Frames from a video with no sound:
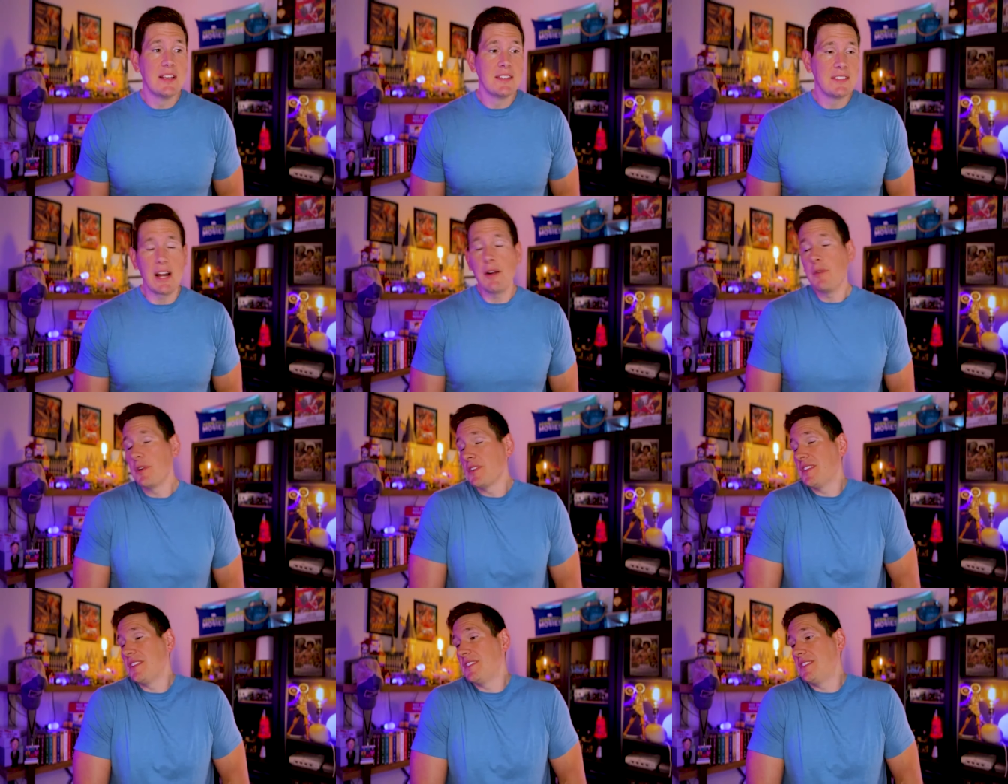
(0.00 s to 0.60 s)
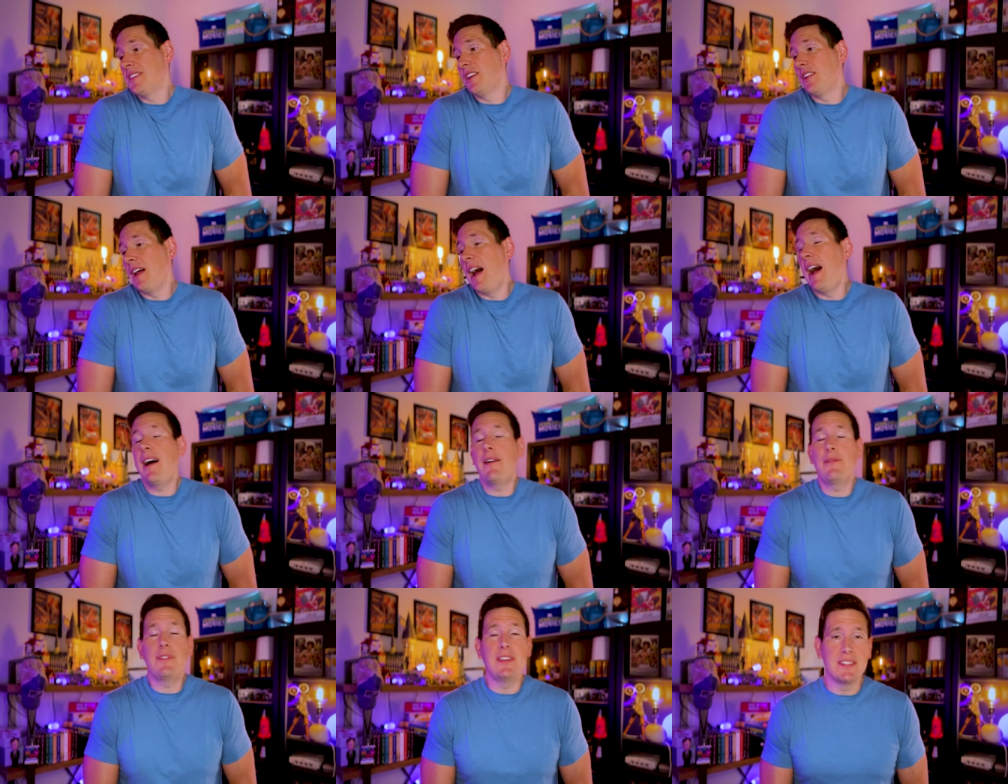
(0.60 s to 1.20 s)
Star Wars is still
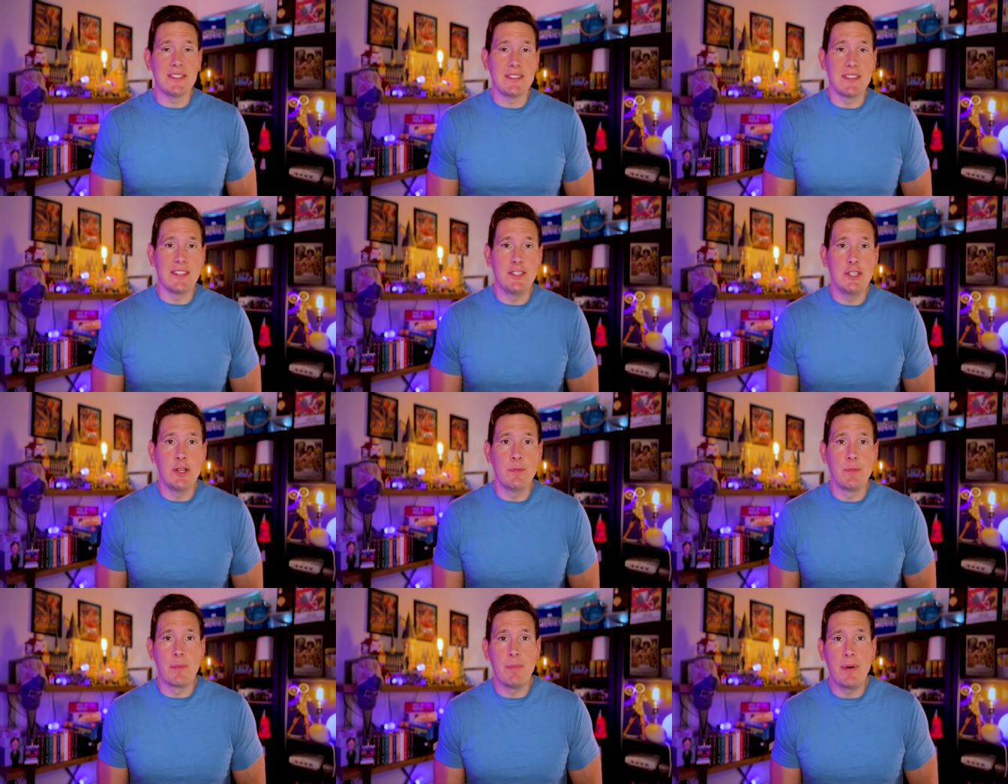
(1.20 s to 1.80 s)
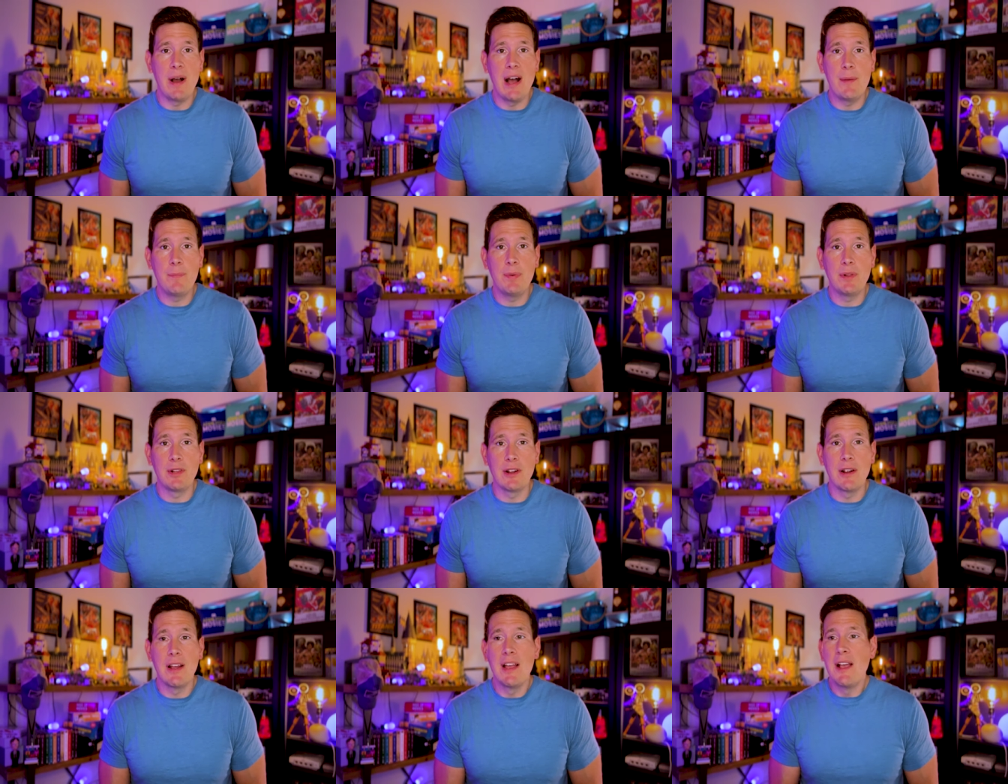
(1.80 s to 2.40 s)
obviously super
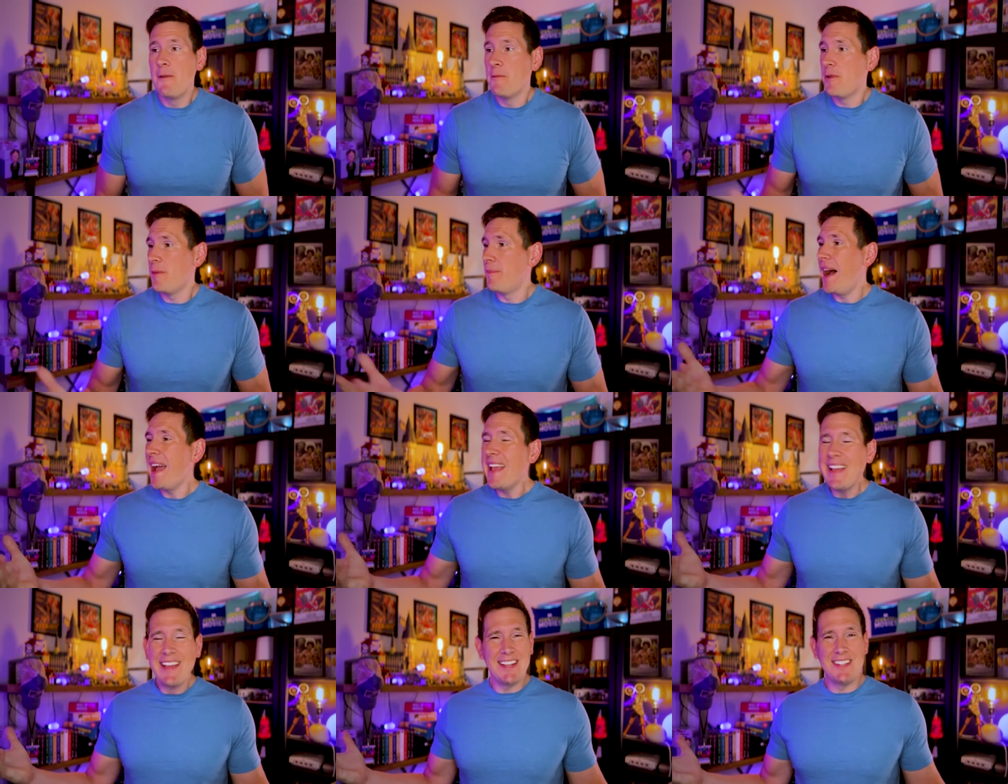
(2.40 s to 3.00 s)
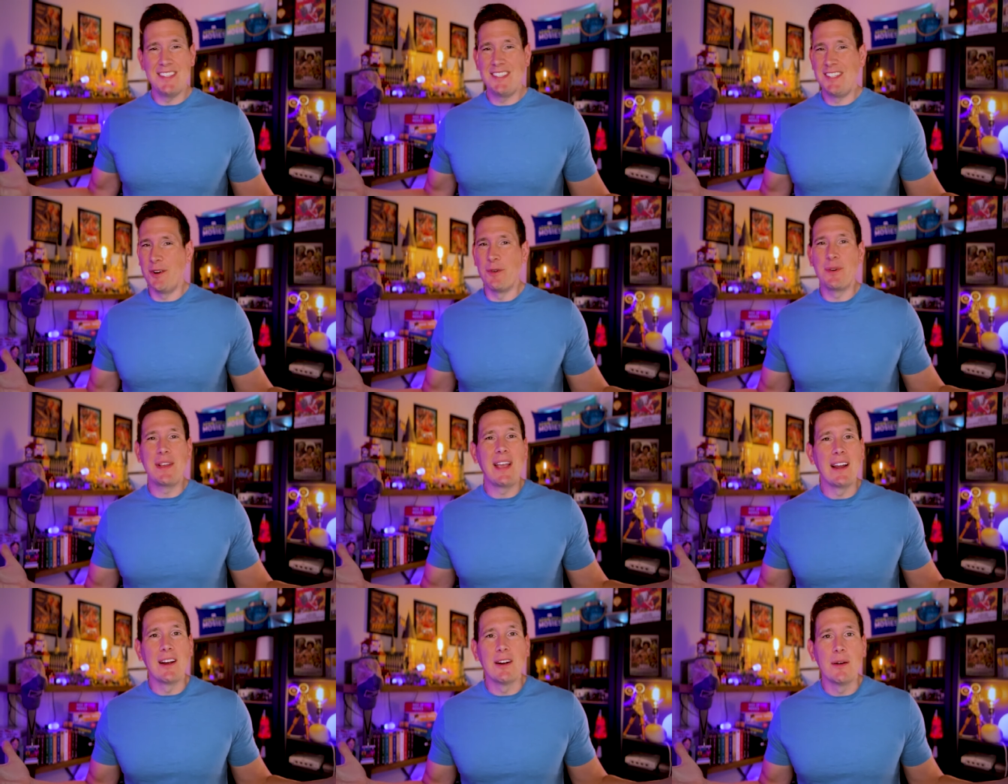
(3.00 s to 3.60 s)
popular, but my kids don't
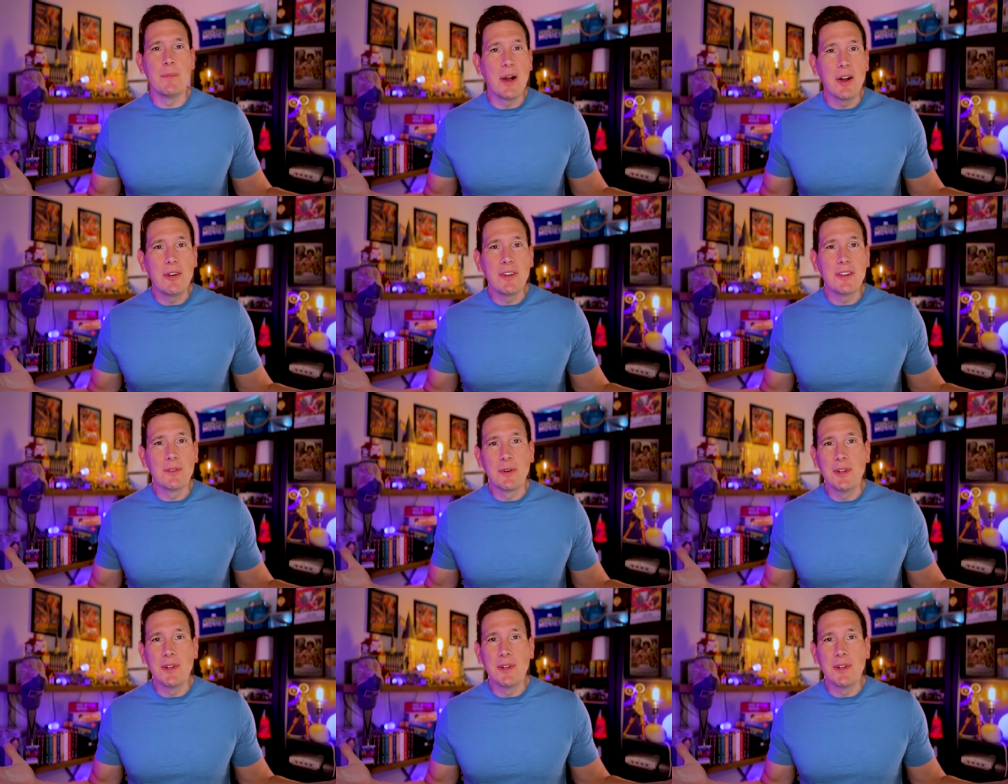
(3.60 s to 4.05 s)
care about it